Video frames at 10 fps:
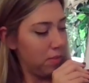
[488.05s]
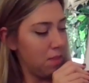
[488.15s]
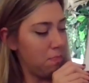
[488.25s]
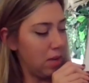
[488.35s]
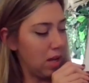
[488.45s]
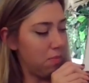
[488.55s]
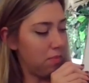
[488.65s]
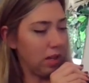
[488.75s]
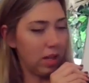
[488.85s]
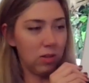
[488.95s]
Peep, peep,
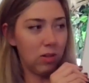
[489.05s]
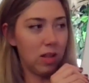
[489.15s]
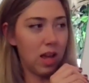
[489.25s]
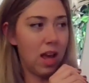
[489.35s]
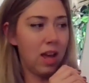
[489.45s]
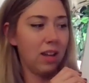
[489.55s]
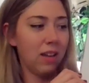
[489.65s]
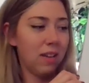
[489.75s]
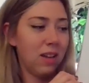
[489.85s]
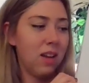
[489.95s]
answered the
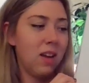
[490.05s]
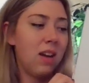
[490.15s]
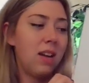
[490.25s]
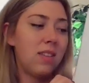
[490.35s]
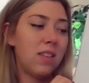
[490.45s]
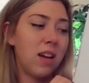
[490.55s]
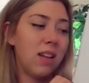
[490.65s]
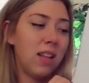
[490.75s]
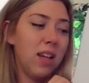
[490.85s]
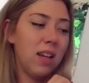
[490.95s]
egg.
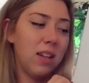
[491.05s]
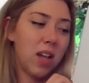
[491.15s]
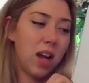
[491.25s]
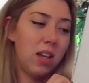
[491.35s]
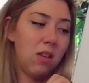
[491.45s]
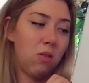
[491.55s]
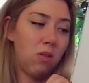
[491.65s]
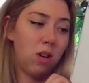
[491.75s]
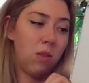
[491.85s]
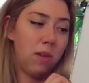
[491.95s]
Suddenly, a tiny
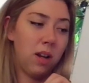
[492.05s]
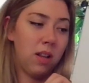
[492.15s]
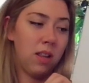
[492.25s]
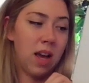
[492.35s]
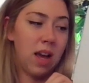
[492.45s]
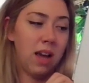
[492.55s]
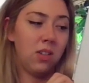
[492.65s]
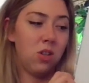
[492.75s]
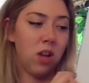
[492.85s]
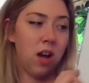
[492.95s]
hole appeared in the egg's